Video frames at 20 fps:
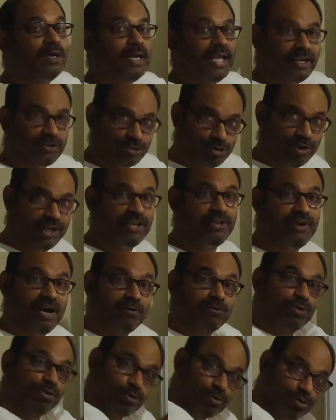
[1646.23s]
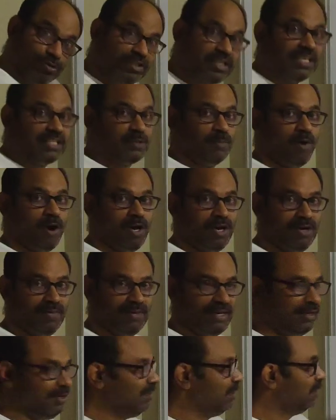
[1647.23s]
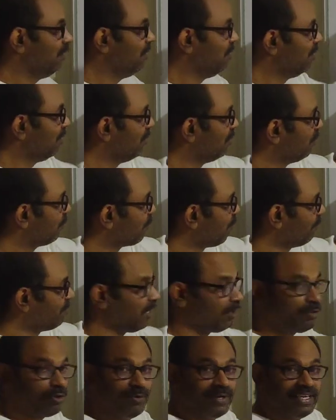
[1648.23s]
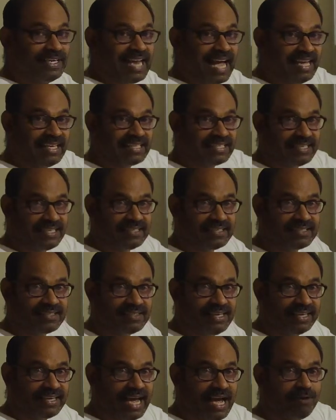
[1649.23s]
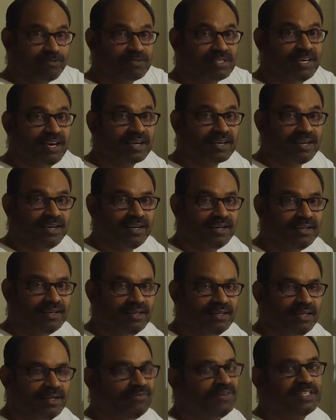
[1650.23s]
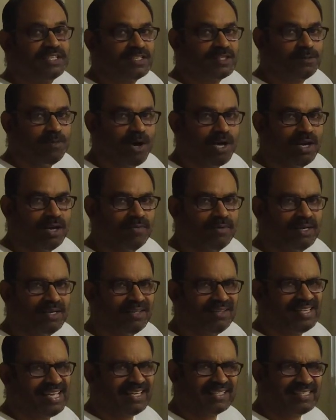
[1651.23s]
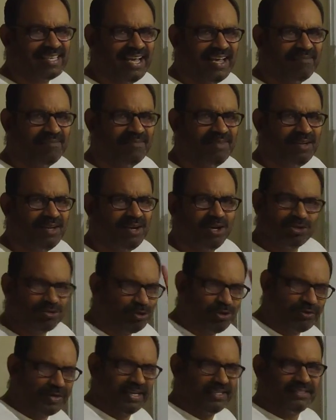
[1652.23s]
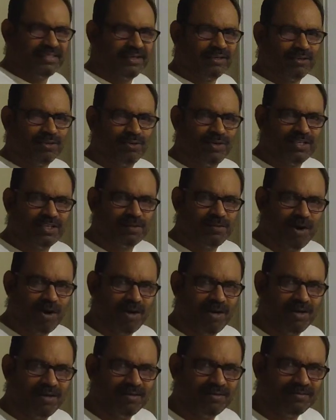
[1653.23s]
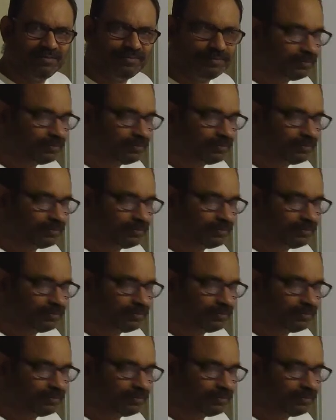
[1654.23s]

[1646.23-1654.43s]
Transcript: Actually you have to choose the smaller one from the 2 indices that I have circled. Which is smaller one? They are same. So you can say 2 is smaller.